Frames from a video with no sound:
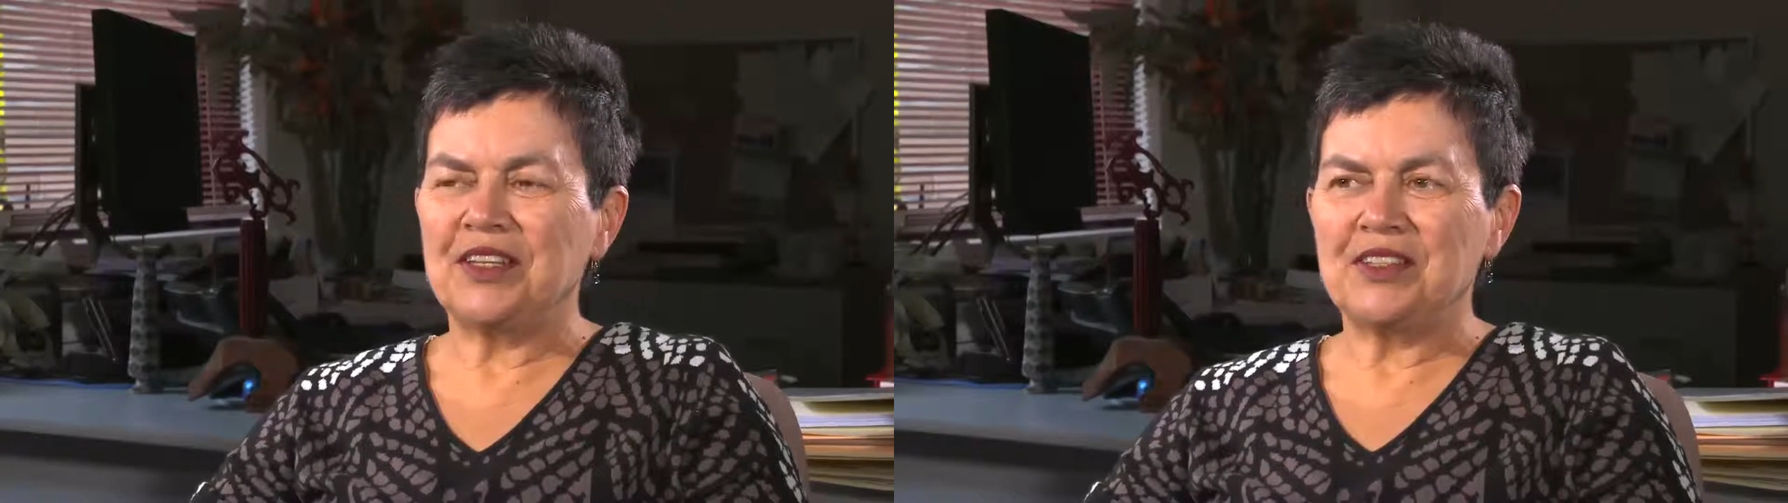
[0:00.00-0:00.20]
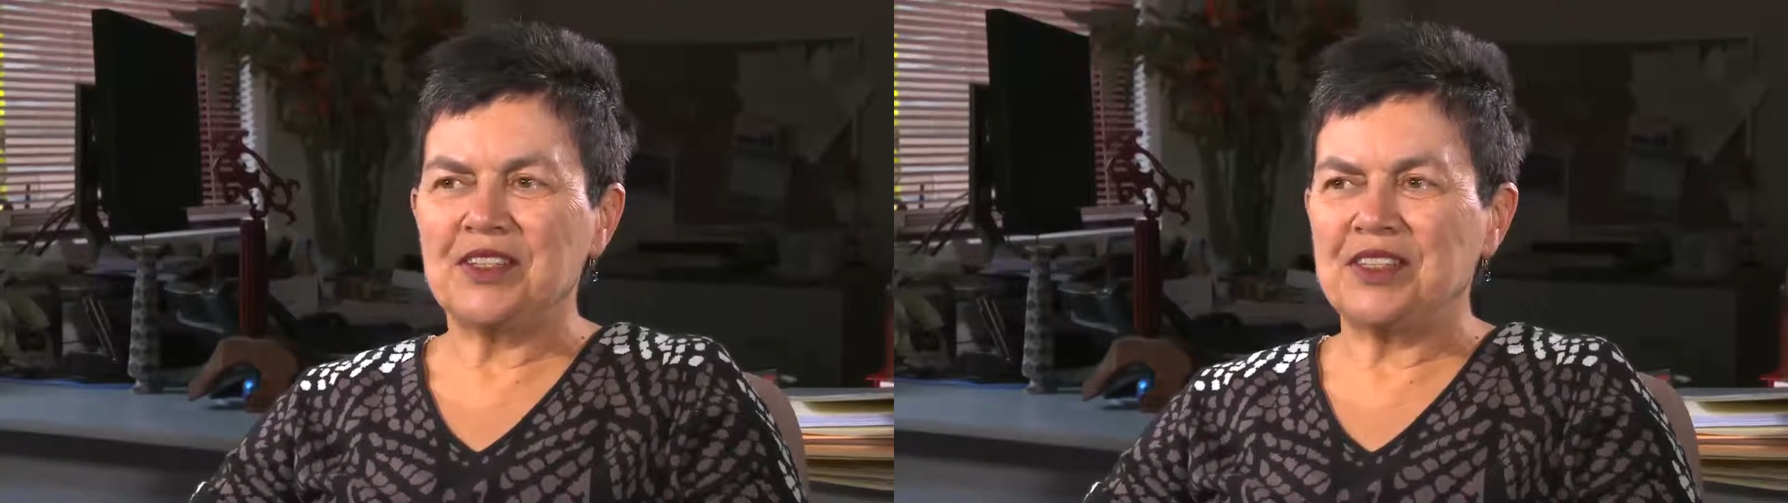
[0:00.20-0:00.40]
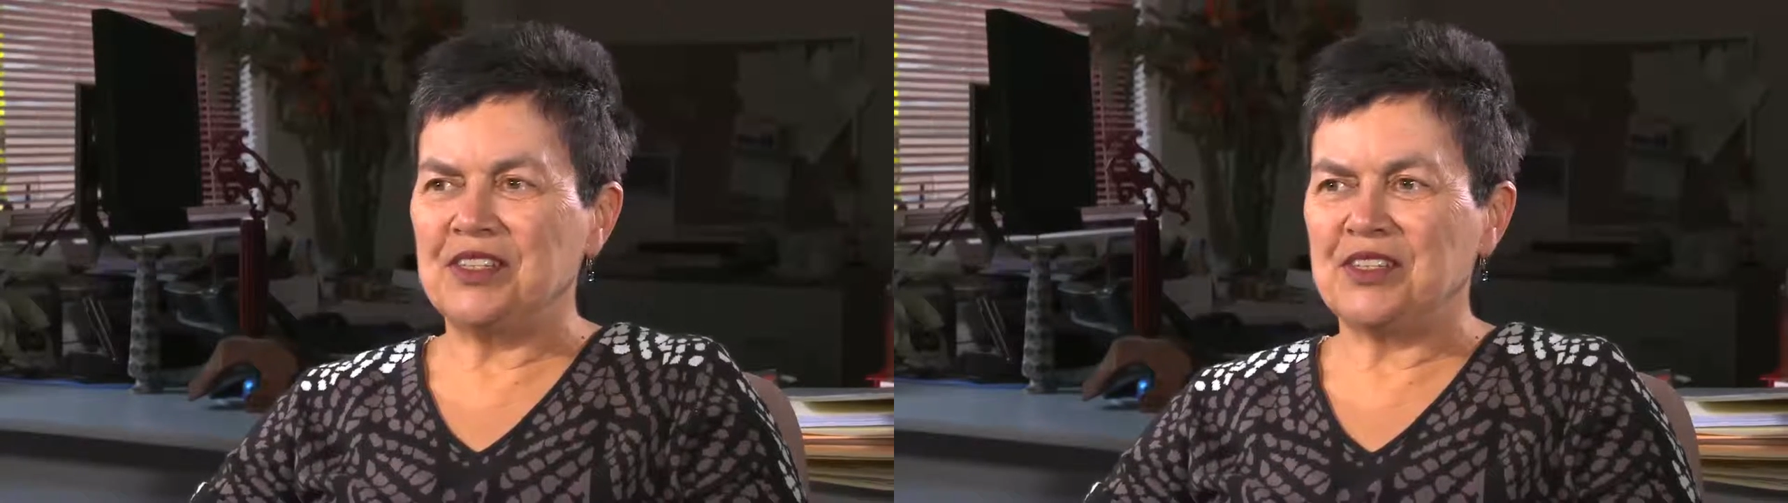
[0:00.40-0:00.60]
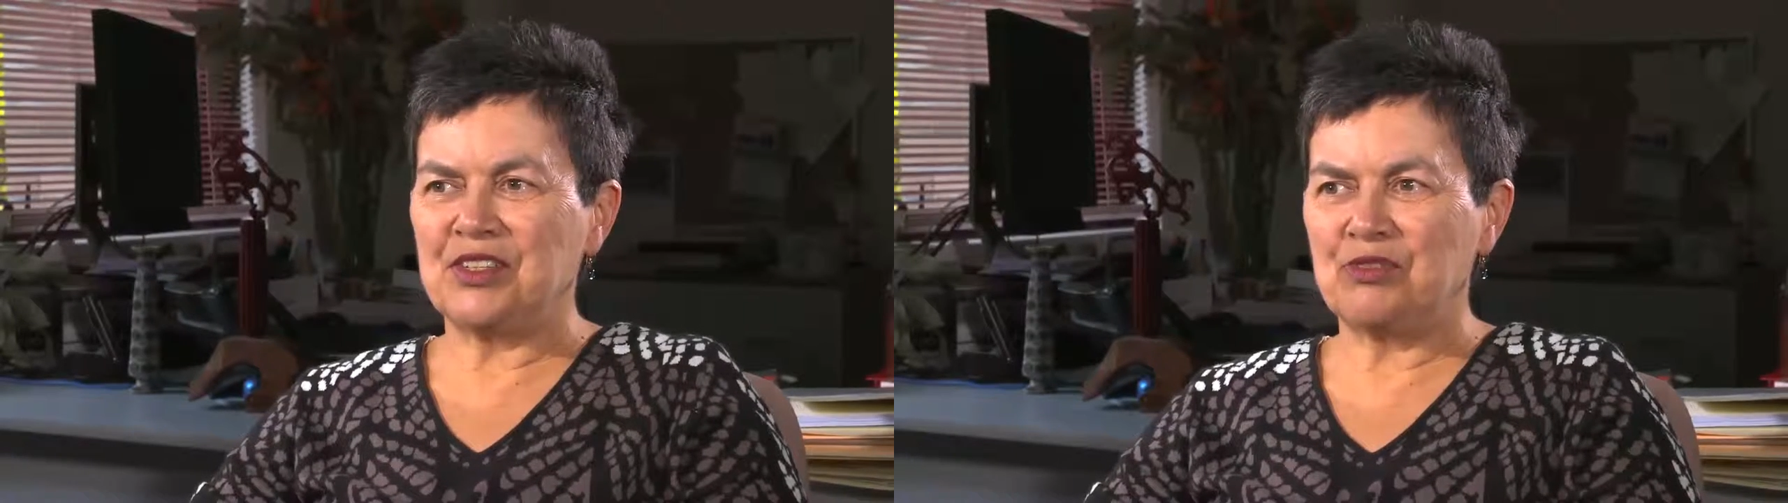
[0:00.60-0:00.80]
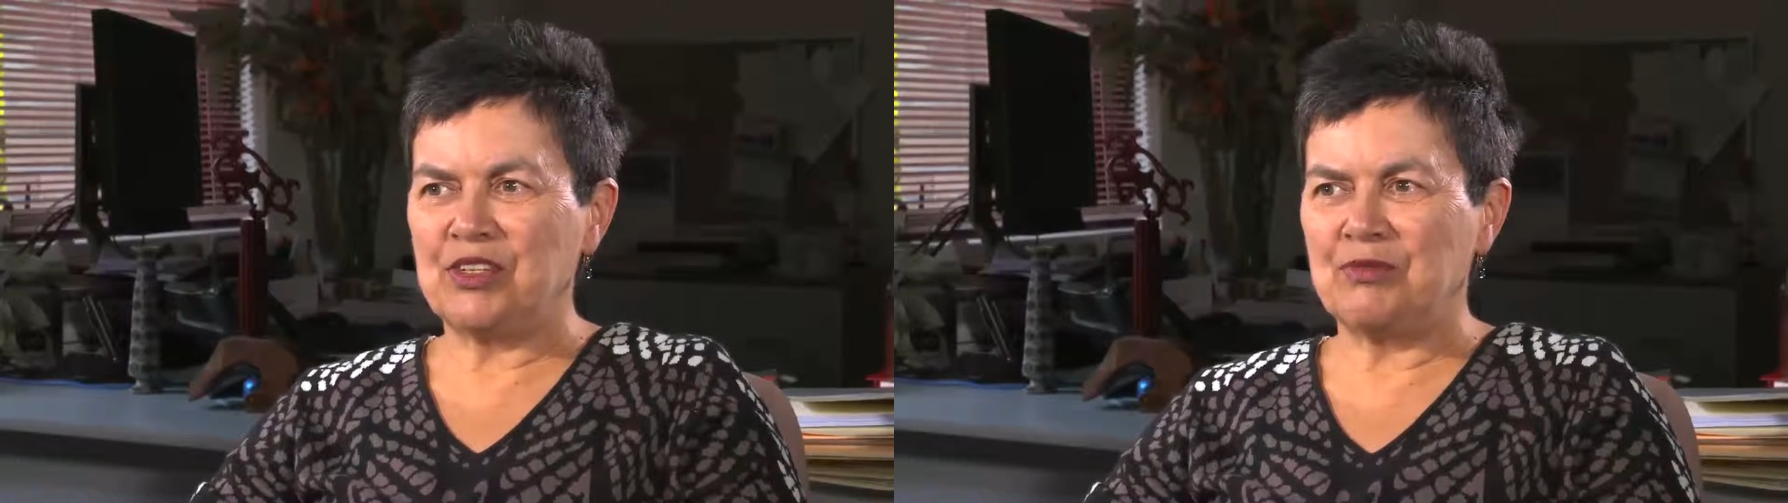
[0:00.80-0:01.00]
it's a
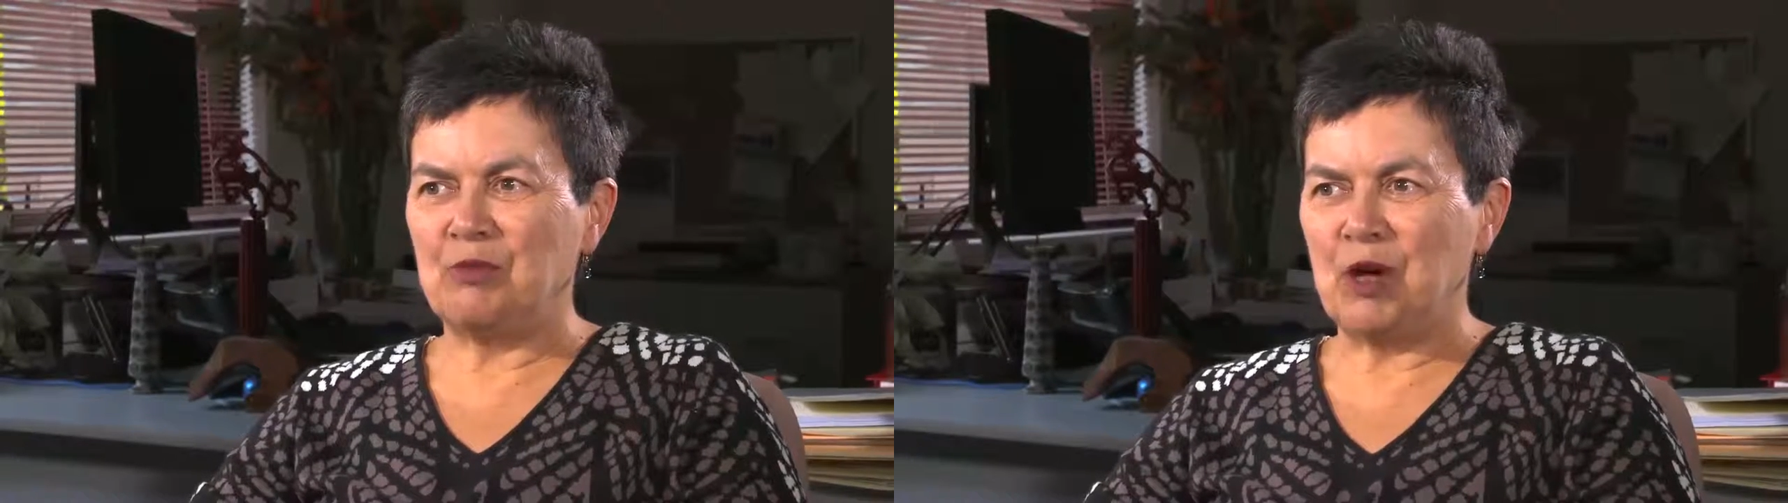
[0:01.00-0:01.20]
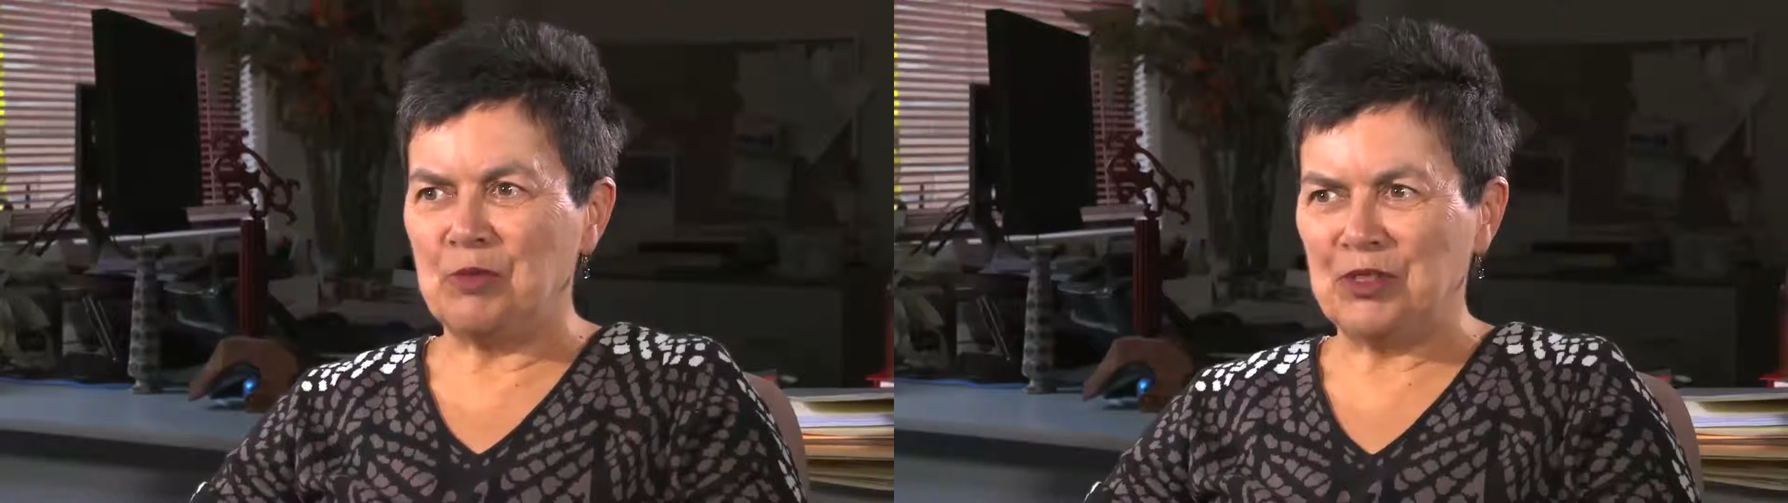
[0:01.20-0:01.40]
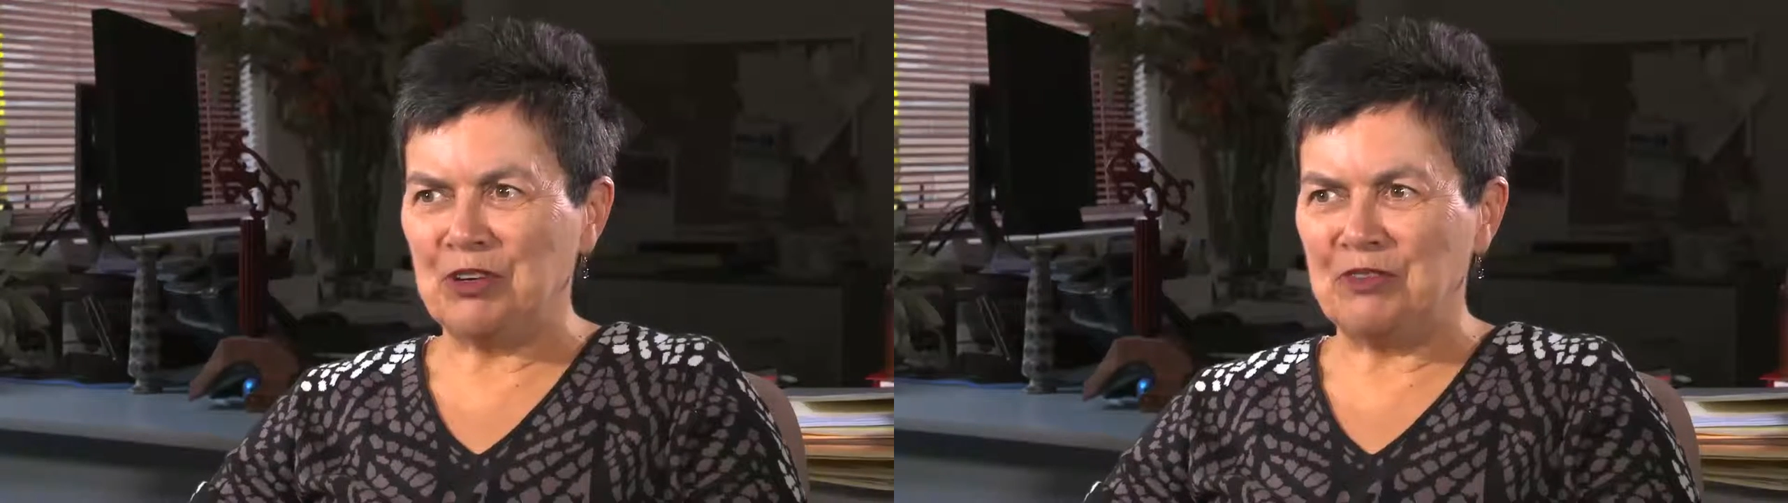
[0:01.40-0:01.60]
stressful moment.